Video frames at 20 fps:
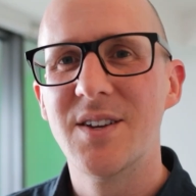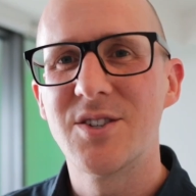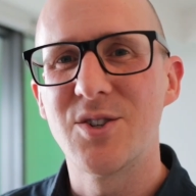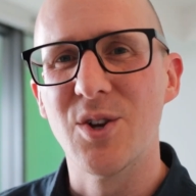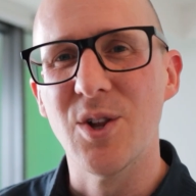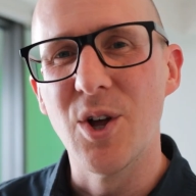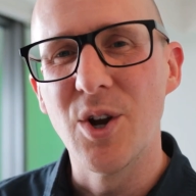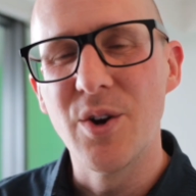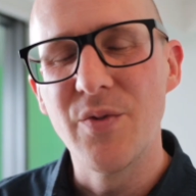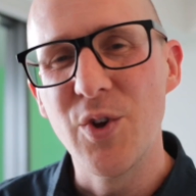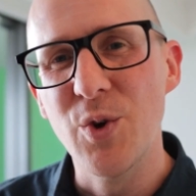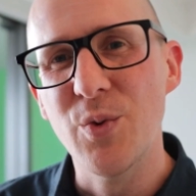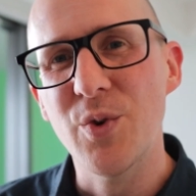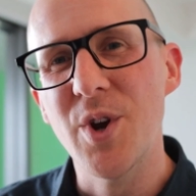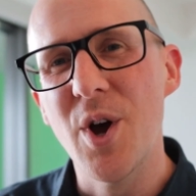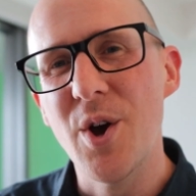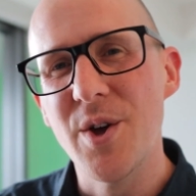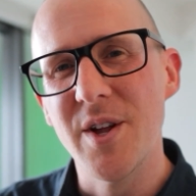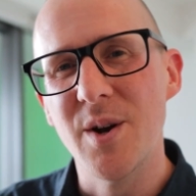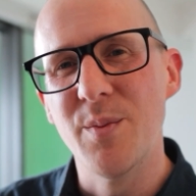So a lot of you
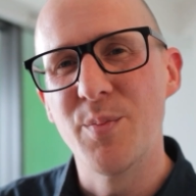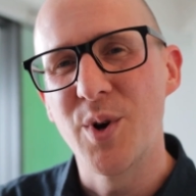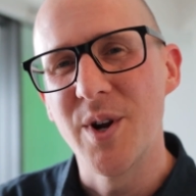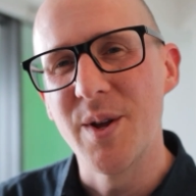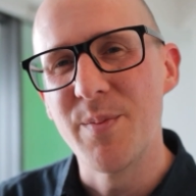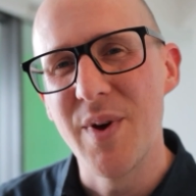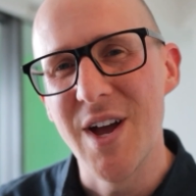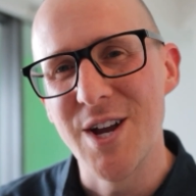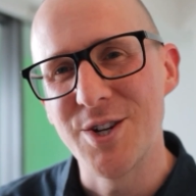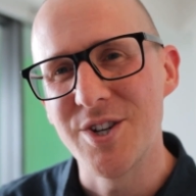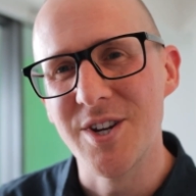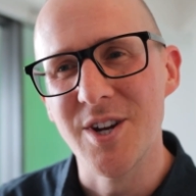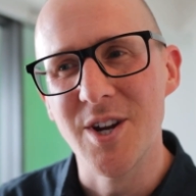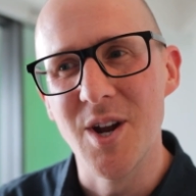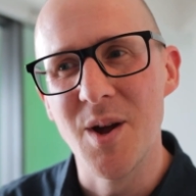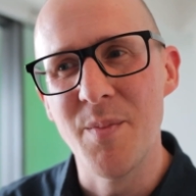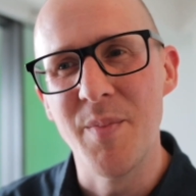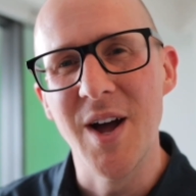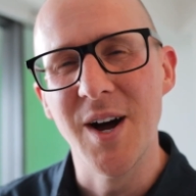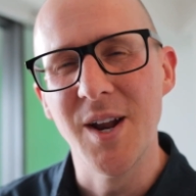will know that I'm pretty
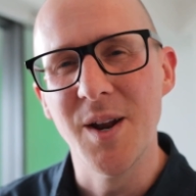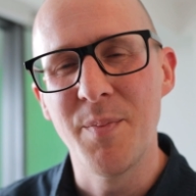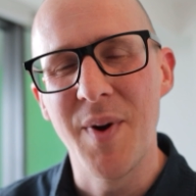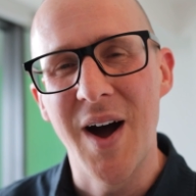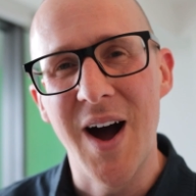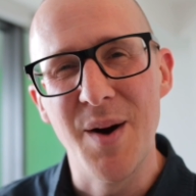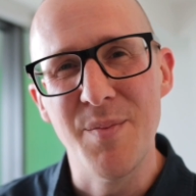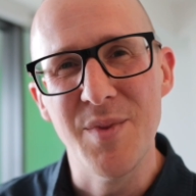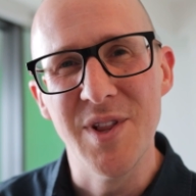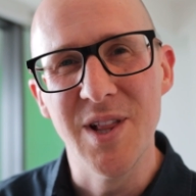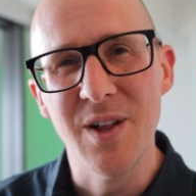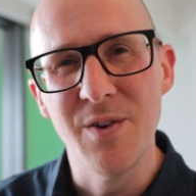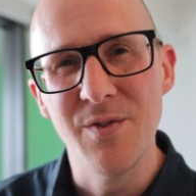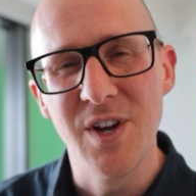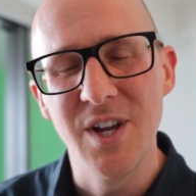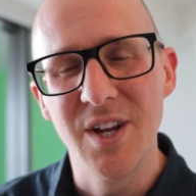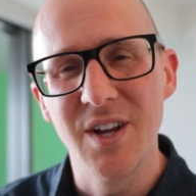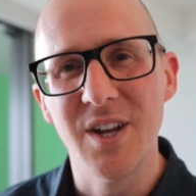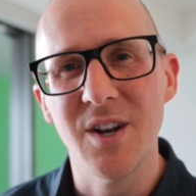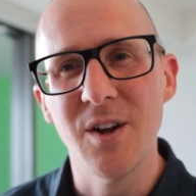passionate about apartment
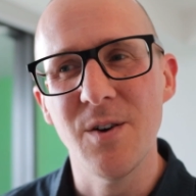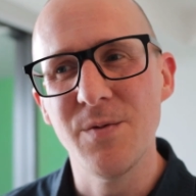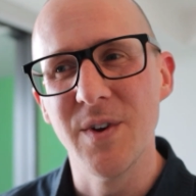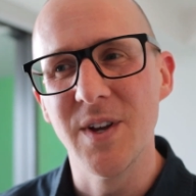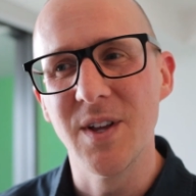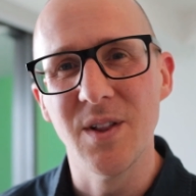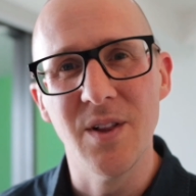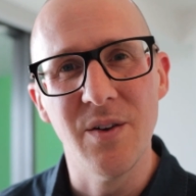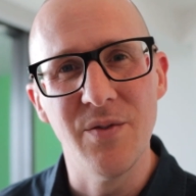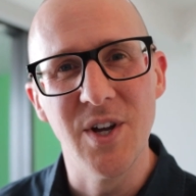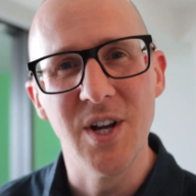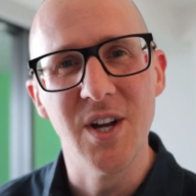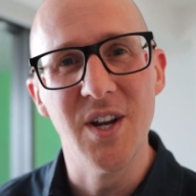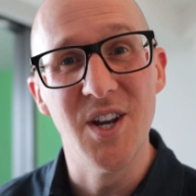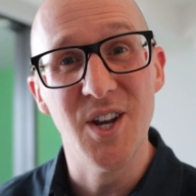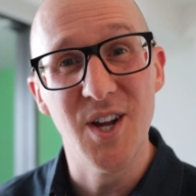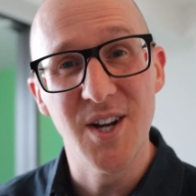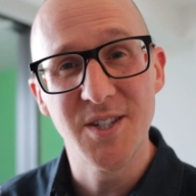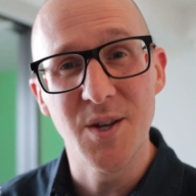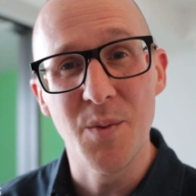living, and I think living
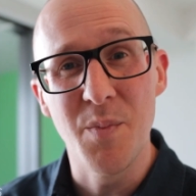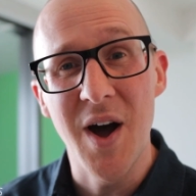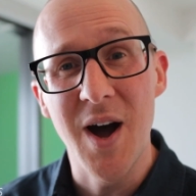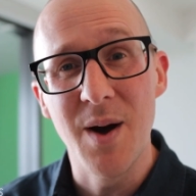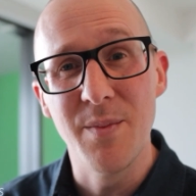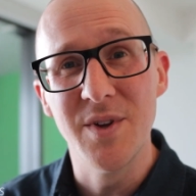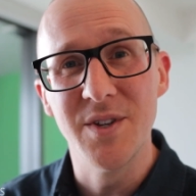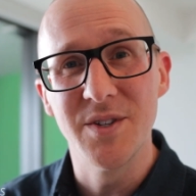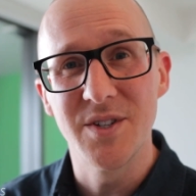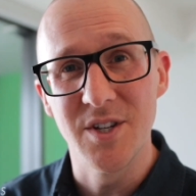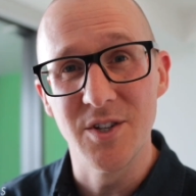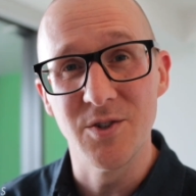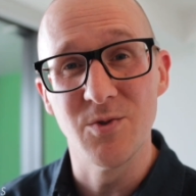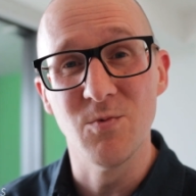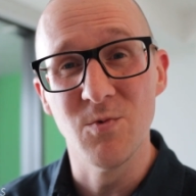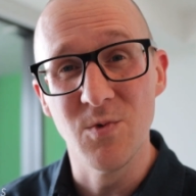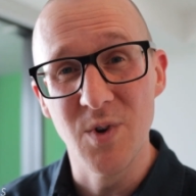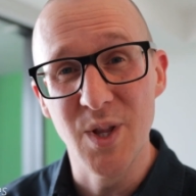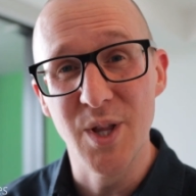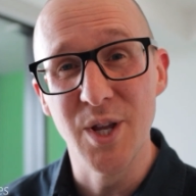in nice apartments is
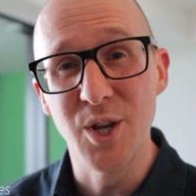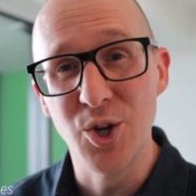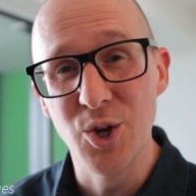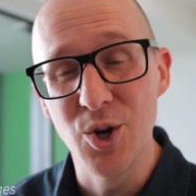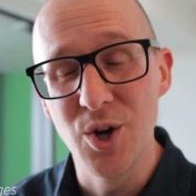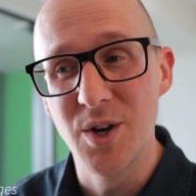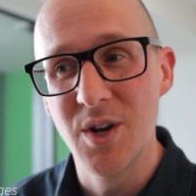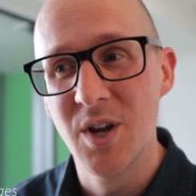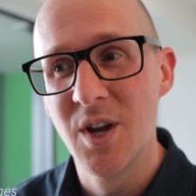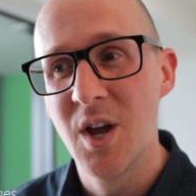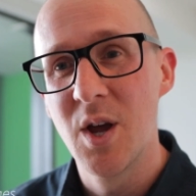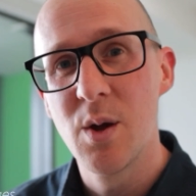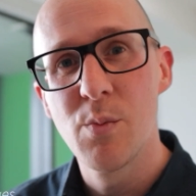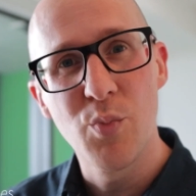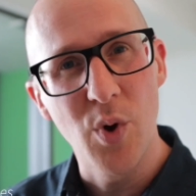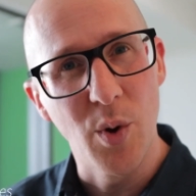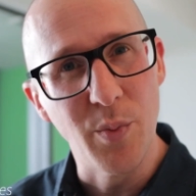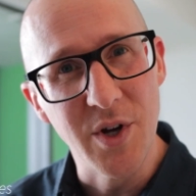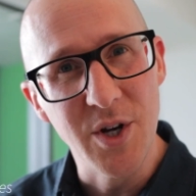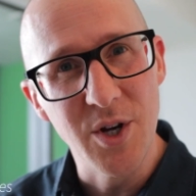really good,
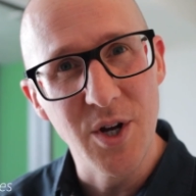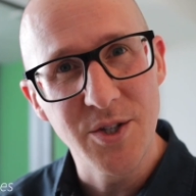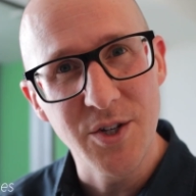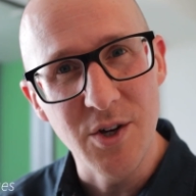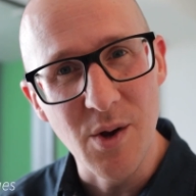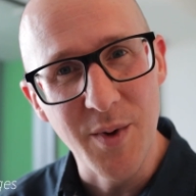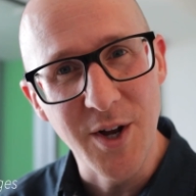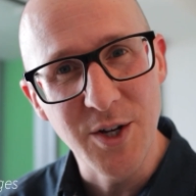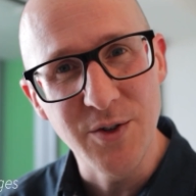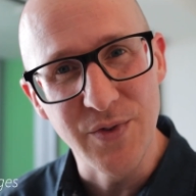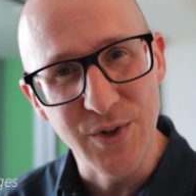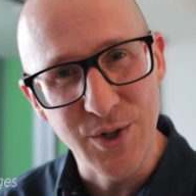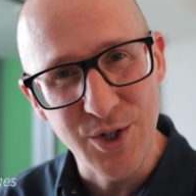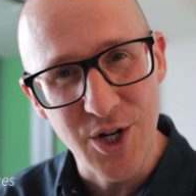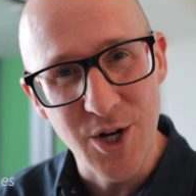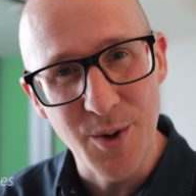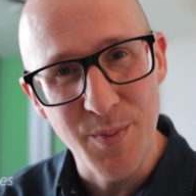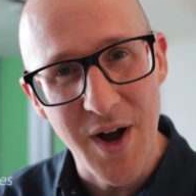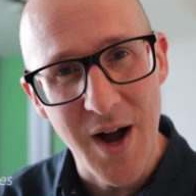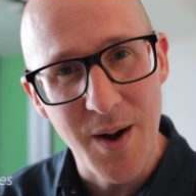probably not so much for
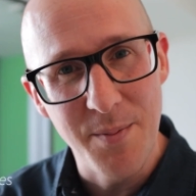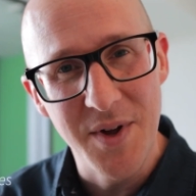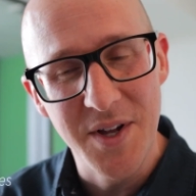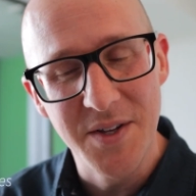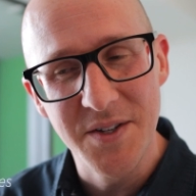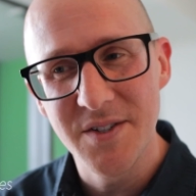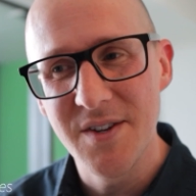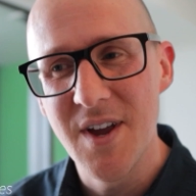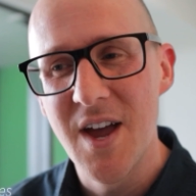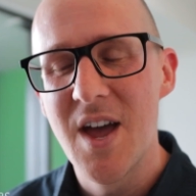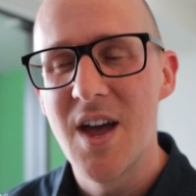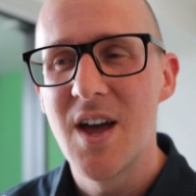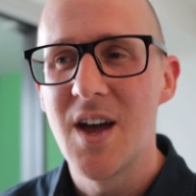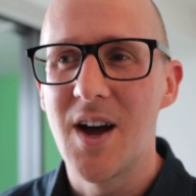shit apartments.